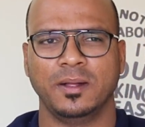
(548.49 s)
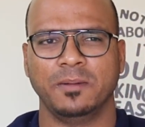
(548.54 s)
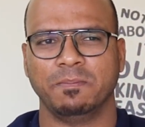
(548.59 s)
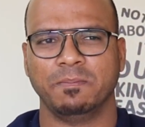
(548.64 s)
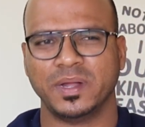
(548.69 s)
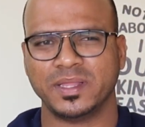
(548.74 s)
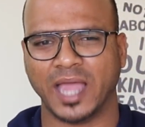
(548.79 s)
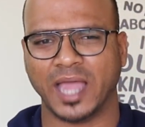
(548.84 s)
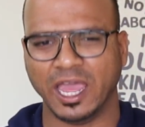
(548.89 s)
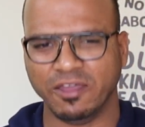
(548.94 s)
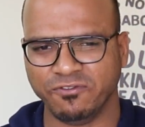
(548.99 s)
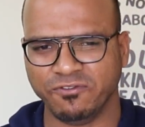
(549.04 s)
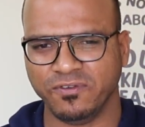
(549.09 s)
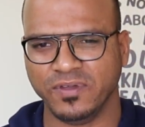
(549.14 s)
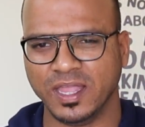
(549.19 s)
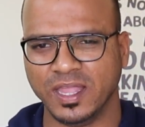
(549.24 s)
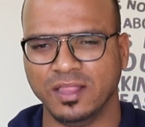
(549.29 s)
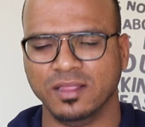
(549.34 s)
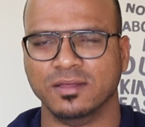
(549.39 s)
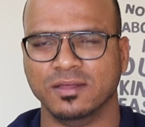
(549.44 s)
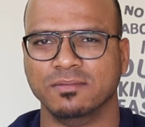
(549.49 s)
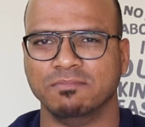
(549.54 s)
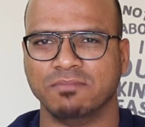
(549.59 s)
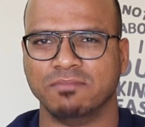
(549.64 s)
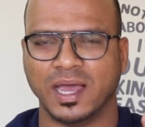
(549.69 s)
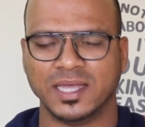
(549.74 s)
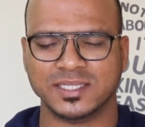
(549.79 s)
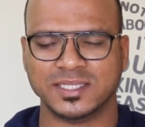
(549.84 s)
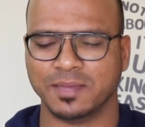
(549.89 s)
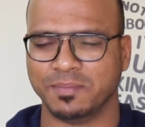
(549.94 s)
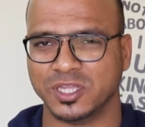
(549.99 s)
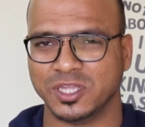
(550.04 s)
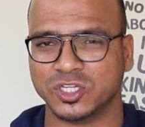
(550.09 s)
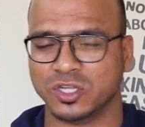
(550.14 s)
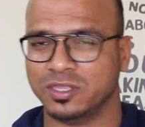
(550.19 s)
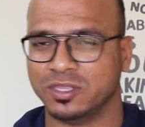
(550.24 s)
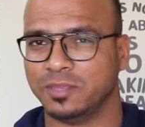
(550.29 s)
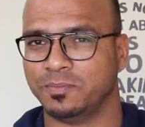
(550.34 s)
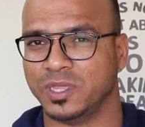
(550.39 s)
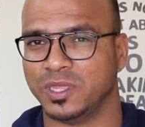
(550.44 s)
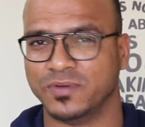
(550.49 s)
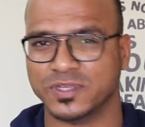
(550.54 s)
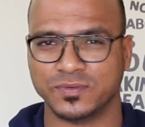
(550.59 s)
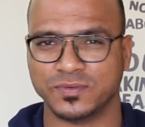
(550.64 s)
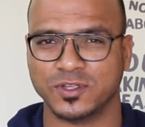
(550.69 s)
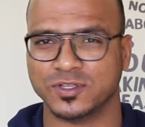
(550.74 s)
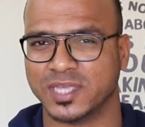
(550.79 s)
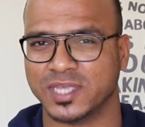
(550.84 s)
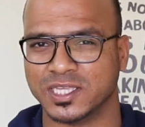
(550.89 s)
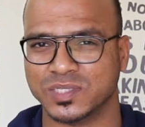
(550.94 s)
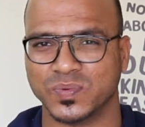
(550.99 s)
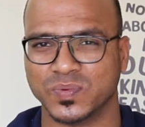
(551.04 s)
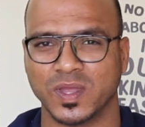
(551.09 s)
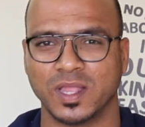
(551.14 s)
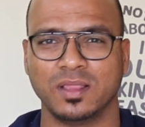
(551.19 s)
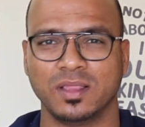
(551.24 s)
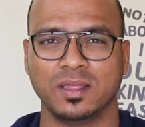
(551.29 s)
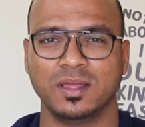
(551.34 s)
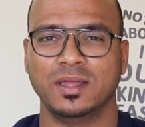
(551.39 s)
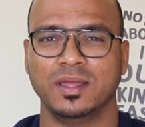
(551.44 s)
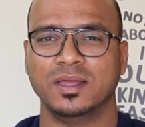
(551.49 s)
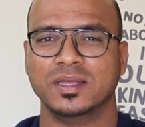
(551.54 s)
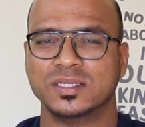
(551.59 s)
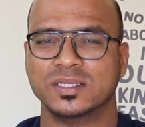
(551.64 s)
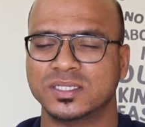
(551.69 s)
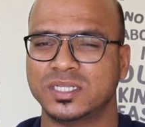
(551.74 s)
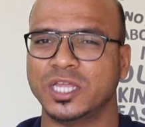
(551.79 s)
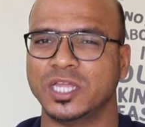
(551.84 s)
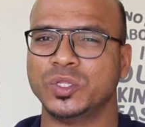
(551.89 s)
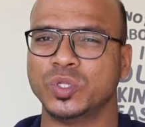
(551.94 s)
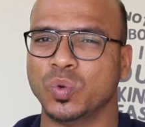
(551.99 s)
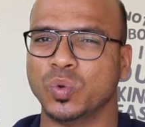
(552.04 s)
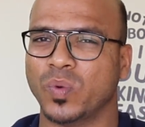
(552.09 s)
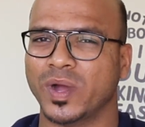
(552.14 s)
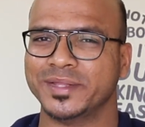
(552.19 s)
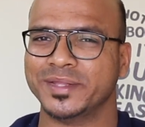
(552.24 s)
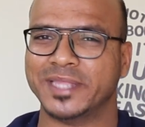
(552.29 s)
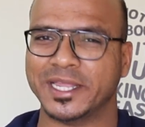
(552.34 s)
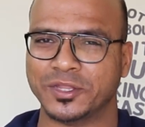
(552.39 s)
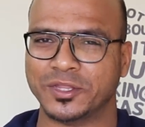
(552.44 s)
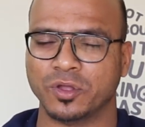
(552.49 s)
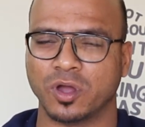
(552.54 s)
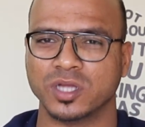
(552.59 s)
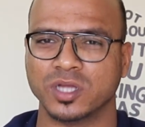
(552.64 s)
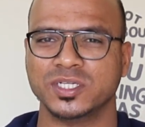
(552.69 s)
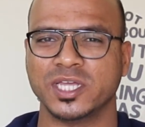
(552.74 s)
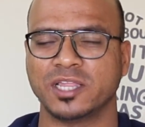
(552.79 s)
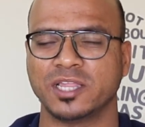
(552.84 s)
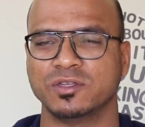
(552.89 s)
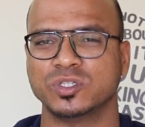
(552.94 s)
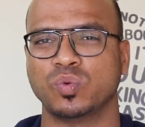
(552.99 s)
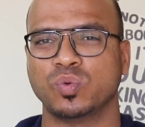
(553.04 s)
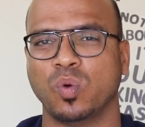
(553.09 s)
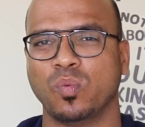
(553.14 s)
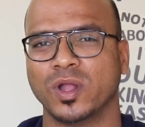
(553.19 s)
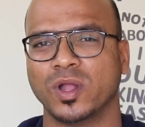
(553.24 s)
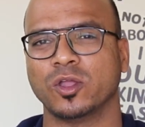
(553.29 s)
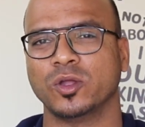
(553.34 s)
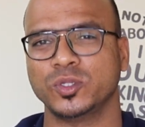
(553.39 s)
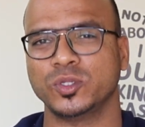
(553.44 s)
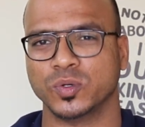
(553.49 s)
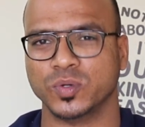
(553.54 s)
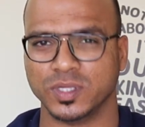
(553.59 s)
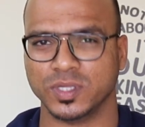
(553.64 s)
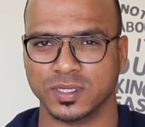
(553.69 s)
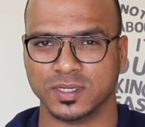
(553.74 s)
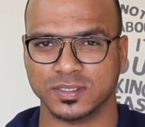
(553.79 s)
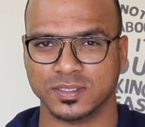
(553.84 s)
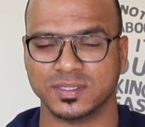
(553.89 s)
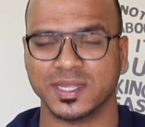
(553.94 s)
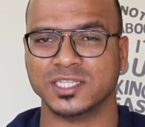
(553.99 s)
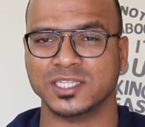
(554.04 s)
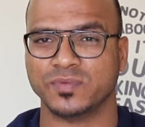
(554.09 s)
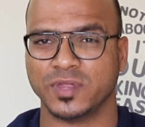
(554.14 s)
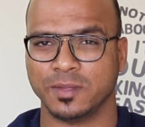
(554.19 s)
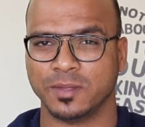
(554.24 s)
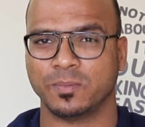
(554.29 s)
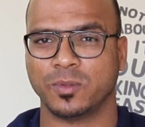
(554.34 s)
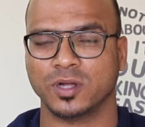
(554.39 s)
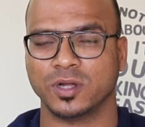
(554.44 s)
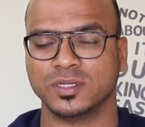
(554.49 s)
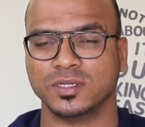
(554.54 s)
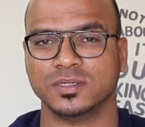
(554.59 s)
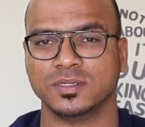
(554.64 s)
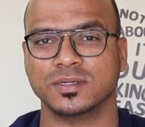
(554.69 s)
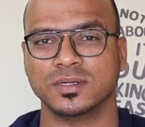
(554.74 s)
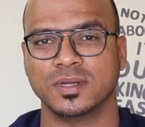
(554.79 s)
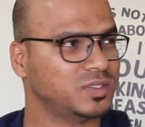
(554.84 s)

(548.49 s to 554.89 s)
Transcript: But I feel, as I mentioned in the previous videos as well, stick to one technology at least for one or two years. That's very important.